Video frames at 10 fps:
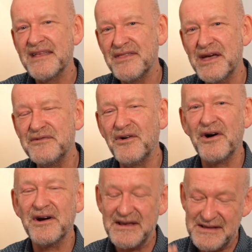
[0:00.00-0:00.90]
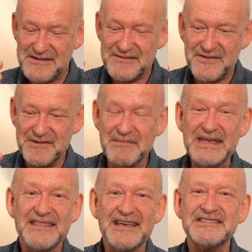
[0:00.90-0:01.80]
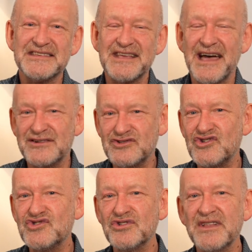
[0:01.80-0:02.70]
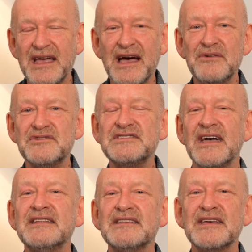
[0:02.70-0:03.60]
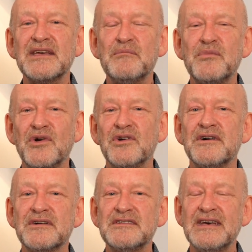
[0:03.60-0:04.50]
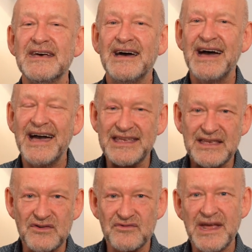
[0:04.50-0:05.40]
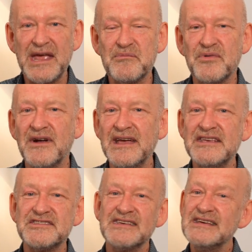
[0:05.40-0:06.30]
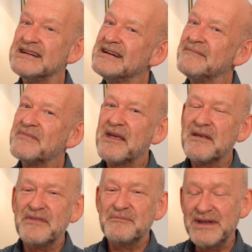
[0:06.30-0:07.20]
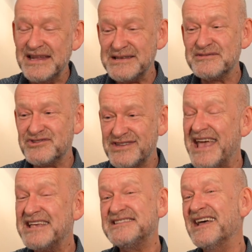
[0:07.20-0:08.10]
Therefore, for me, this is a truly outstanding product at a great price. We need to test